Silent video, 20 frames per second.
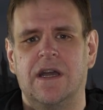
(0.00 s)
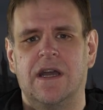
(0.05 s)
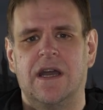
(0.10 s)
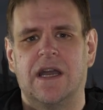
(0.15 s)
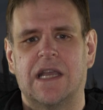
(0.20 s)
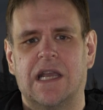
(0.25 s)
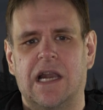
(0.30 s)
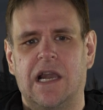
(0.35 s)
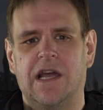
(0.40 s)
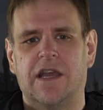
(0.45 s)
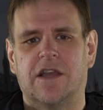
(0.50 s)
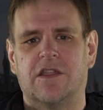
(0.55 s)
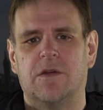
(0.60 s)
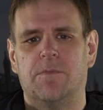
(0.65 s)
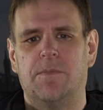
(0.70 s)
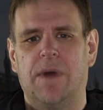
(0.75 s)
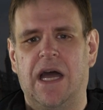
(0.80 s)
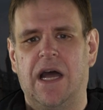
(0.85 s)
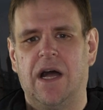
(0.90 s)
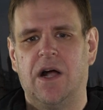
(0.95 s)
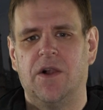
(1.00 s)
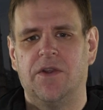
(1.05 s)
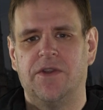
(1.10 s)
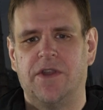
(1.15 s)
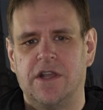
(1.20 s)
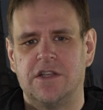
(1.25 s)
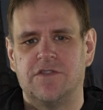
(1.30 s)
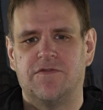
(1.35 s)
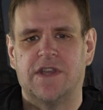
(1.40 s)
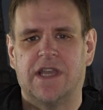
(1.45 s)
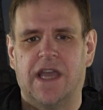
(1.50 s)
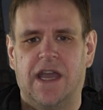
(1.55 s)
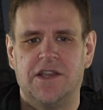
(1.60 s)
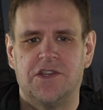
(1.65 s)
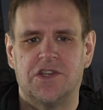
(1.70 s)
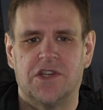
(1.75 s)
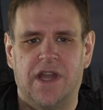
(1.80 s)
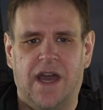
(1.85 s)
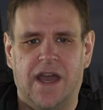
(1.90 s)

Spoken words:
and click the bell notification